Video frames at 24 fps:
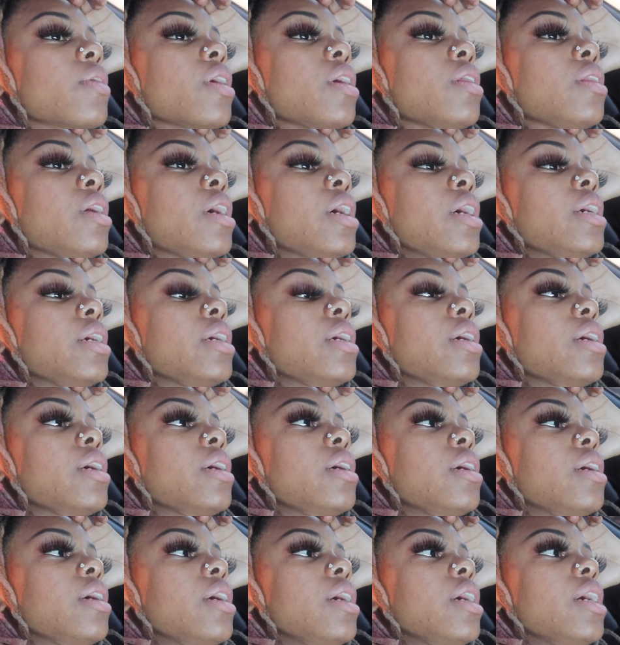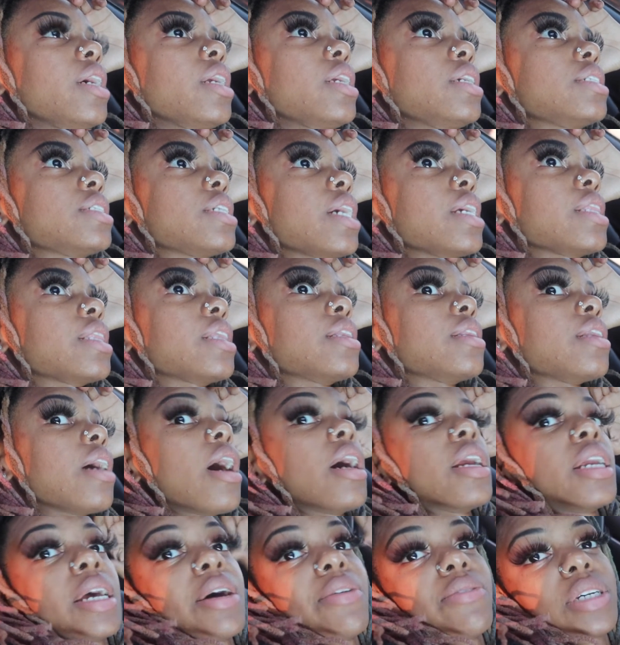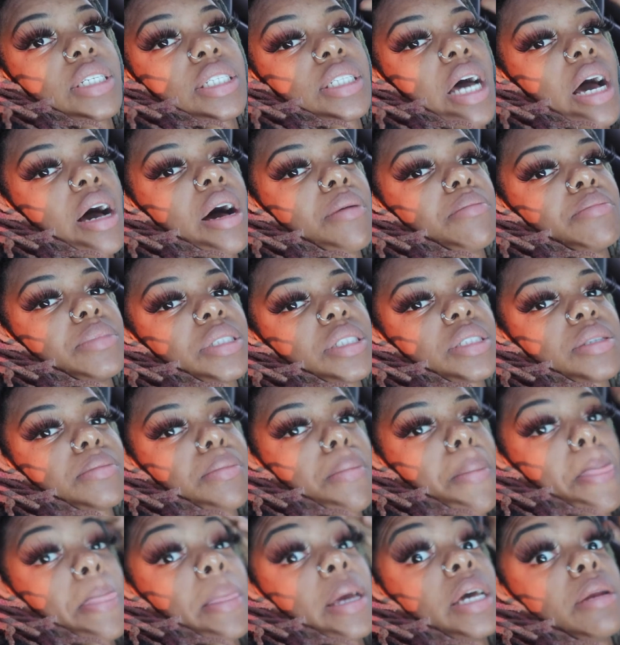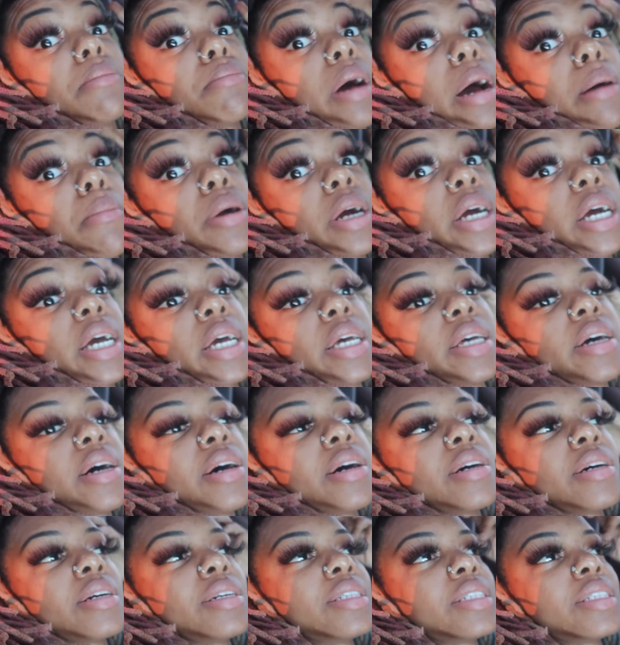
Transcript: Like, and it's like the thought never stops hitting my brain, y'all.